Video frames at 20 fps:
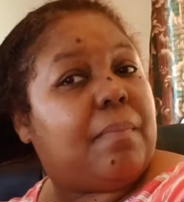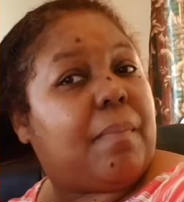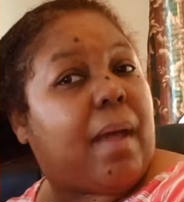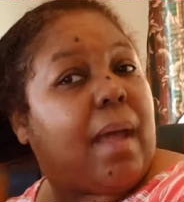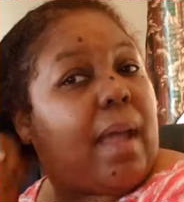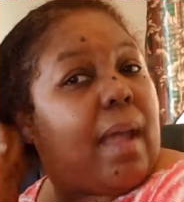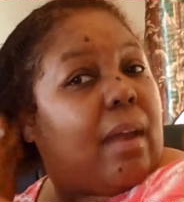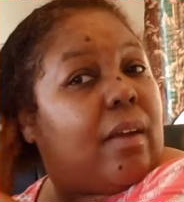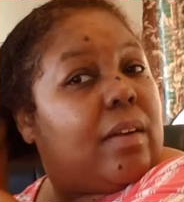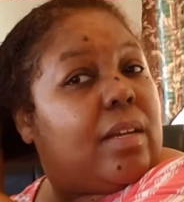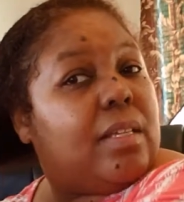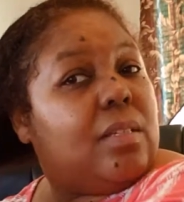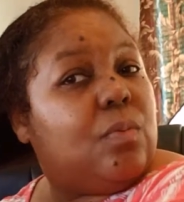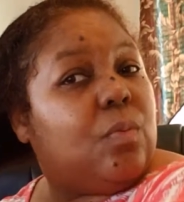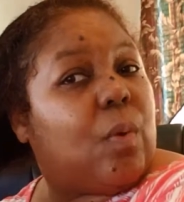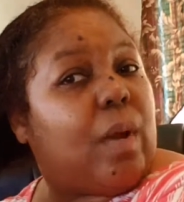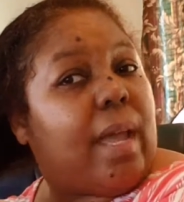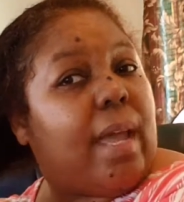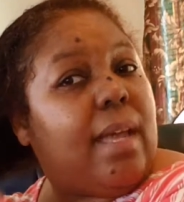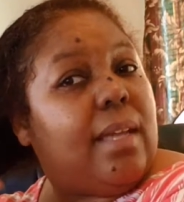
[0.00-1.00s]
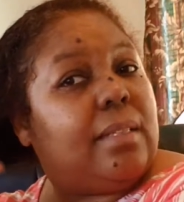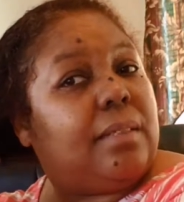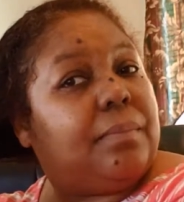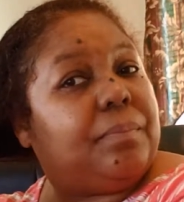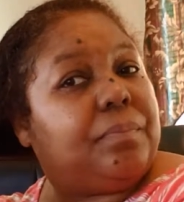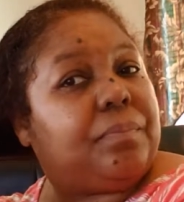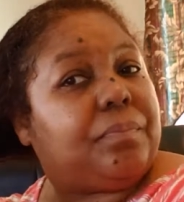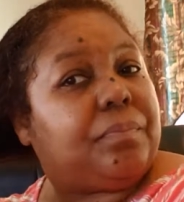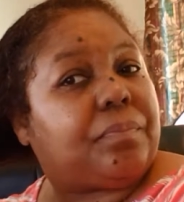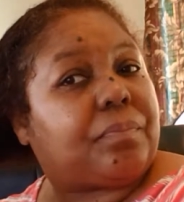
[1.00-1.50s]
my hair is wet.
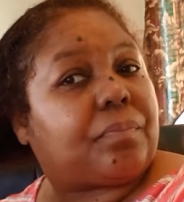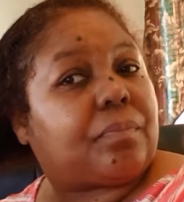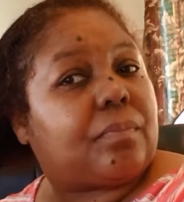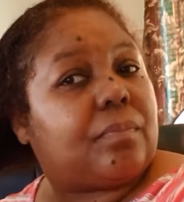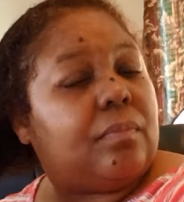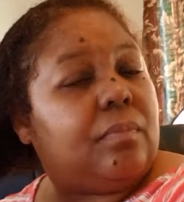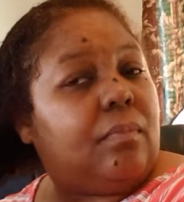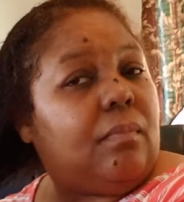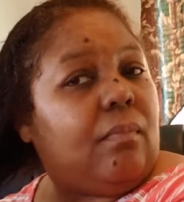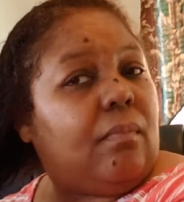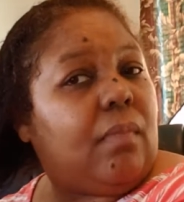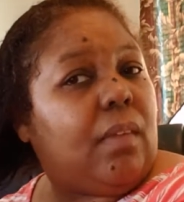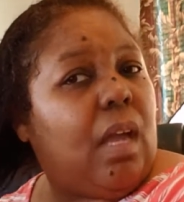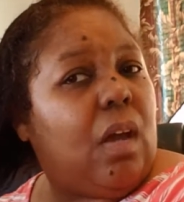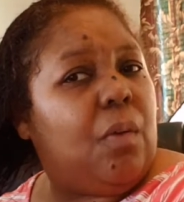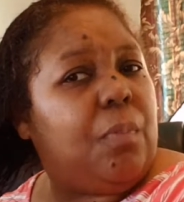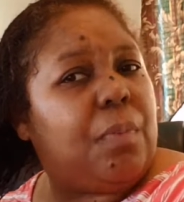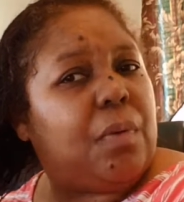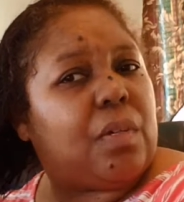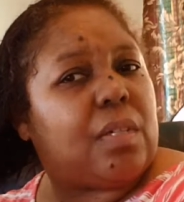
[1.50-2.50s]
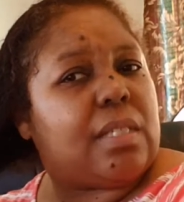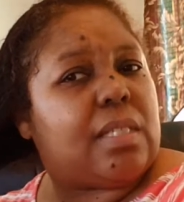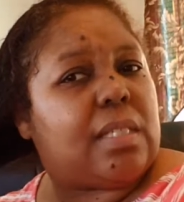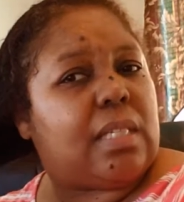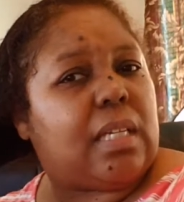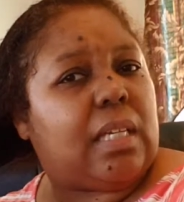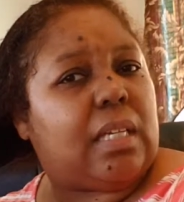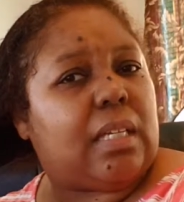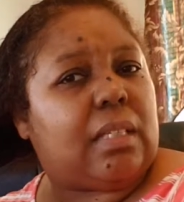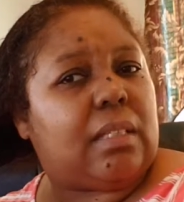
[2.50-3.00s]
I hope you can
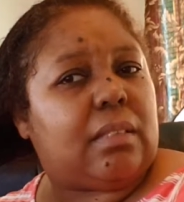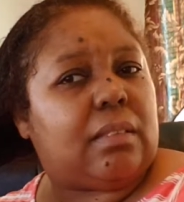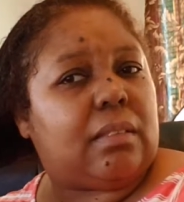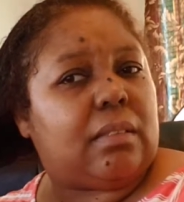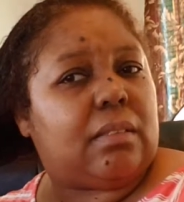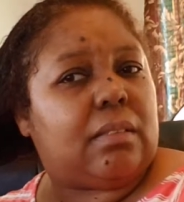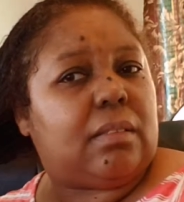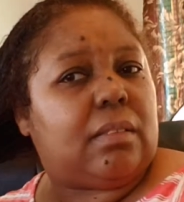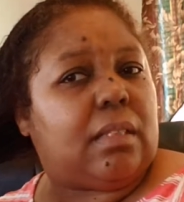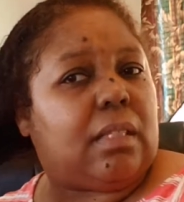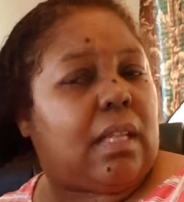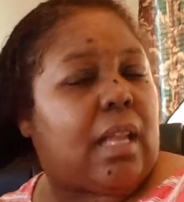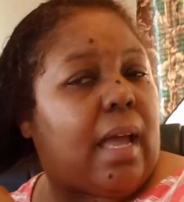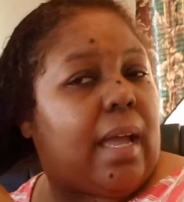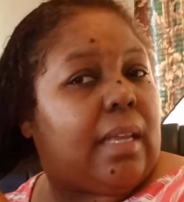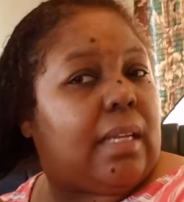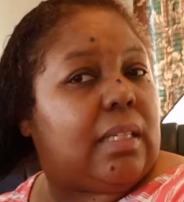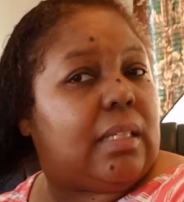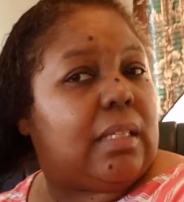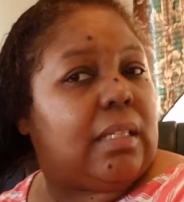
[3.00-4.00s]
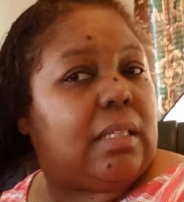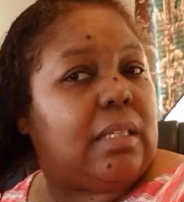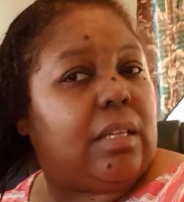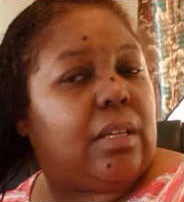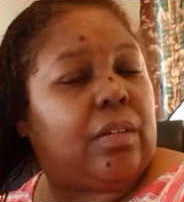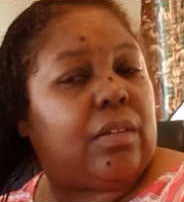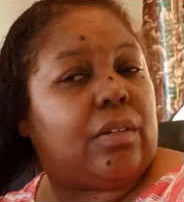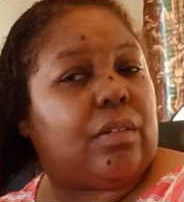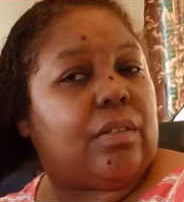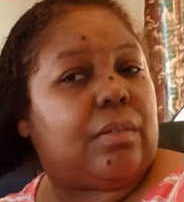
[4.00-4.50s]
see it, the lighting in
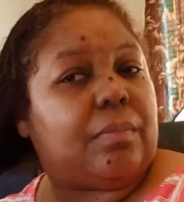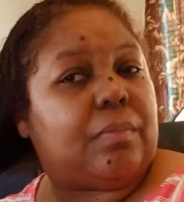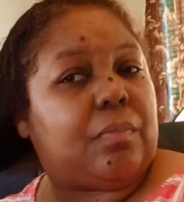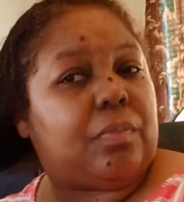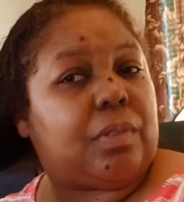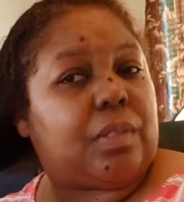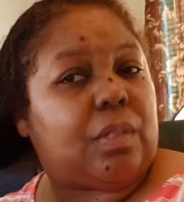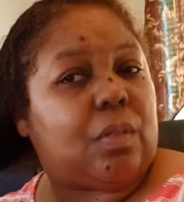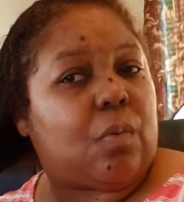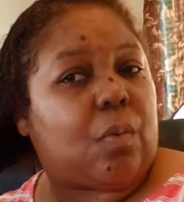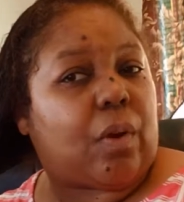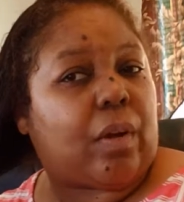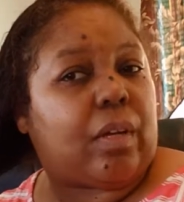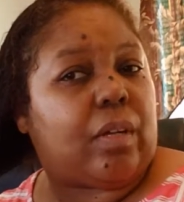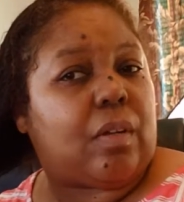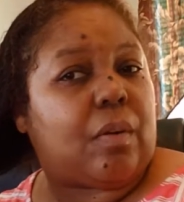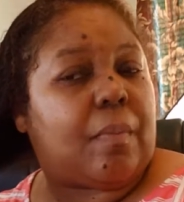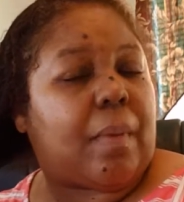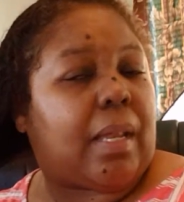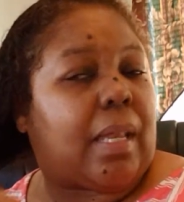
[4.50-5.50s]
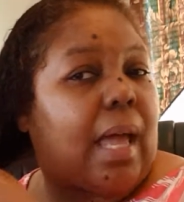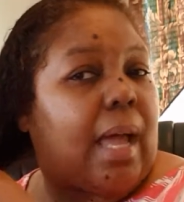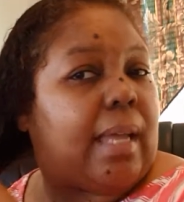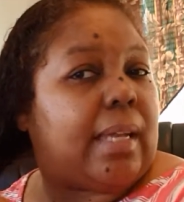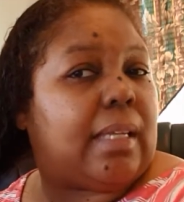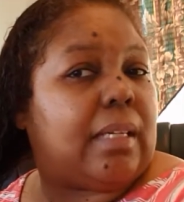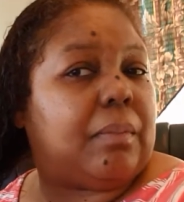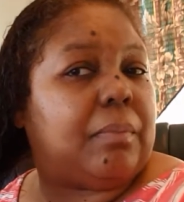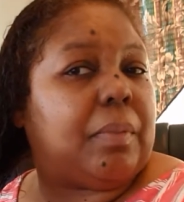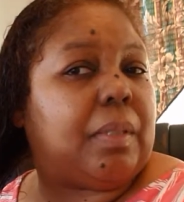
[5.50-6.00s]
here. I'm still working on my
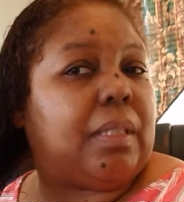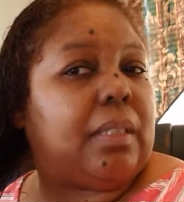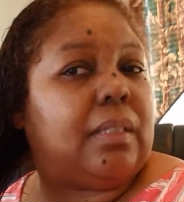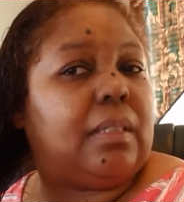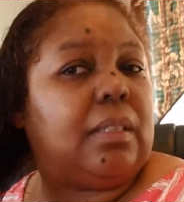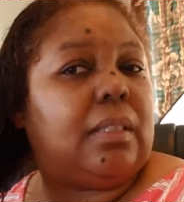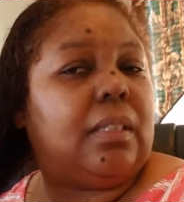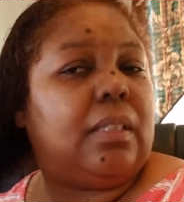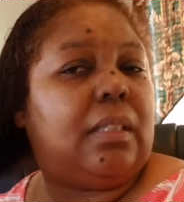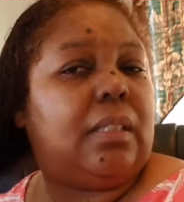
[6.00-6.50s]
lighting, but